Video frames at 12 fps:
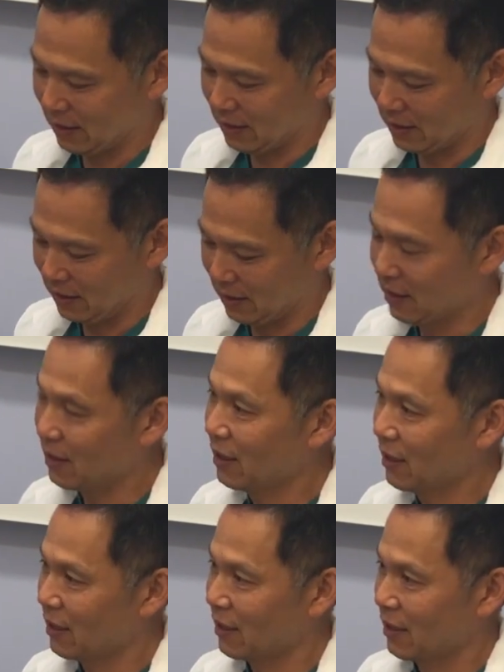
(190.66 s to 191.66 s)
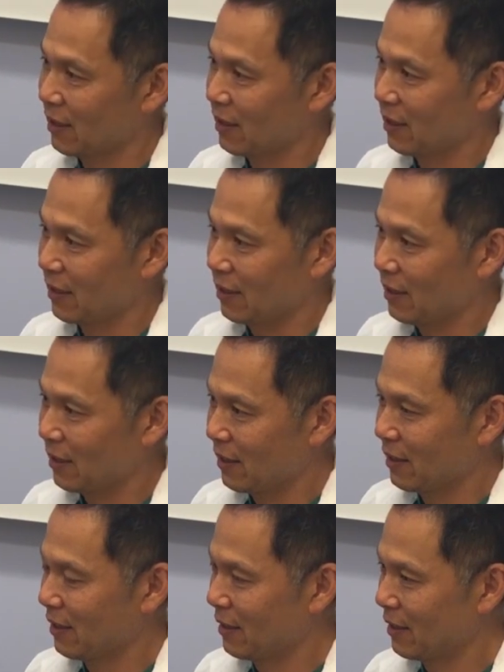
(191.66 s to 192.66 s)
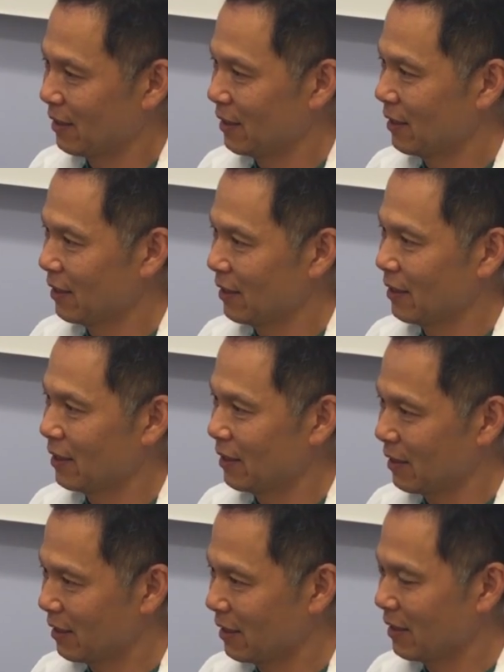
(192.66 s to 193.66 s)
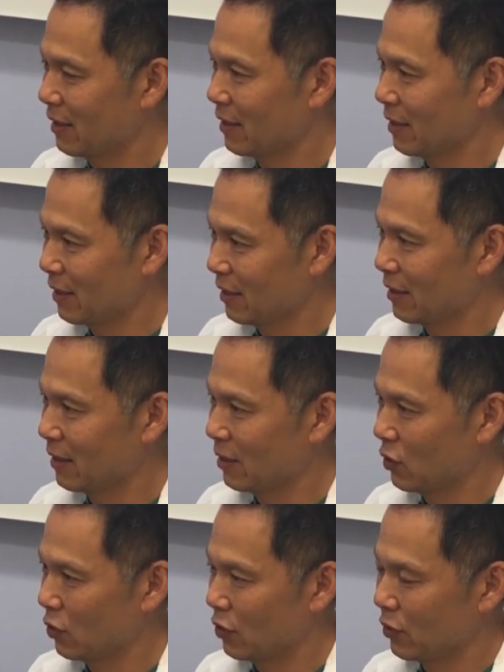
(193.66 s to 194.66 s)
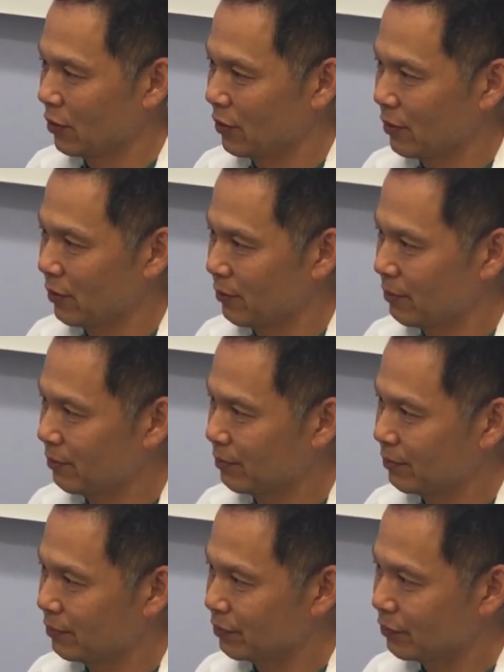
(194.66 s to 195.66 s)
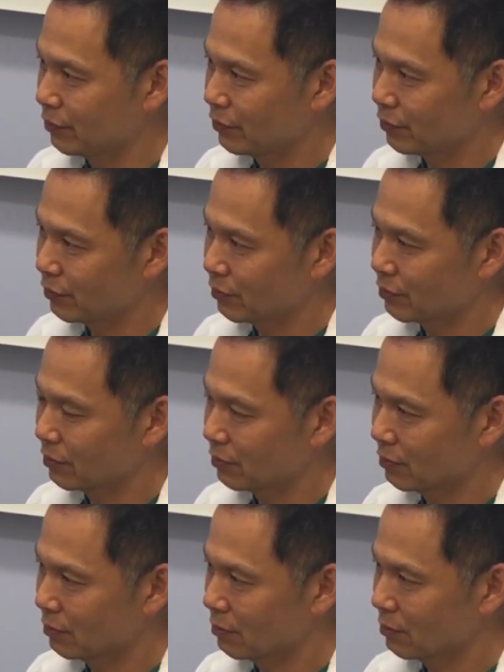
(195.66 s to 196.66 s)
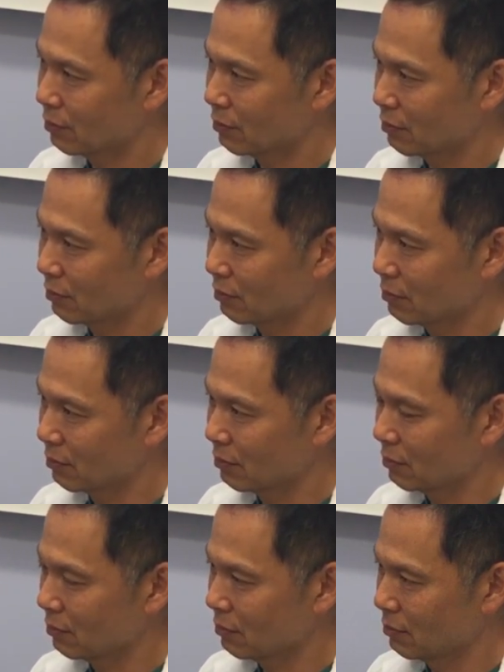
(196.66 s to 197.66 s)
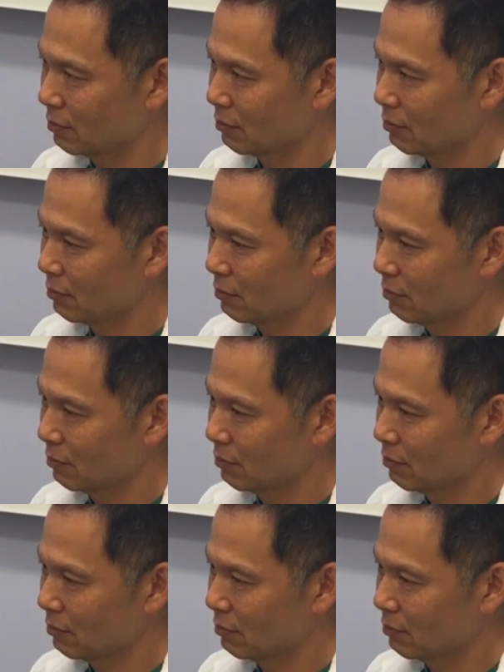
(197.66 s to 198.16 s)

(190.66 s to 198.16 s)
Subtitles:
The person shown says nothing.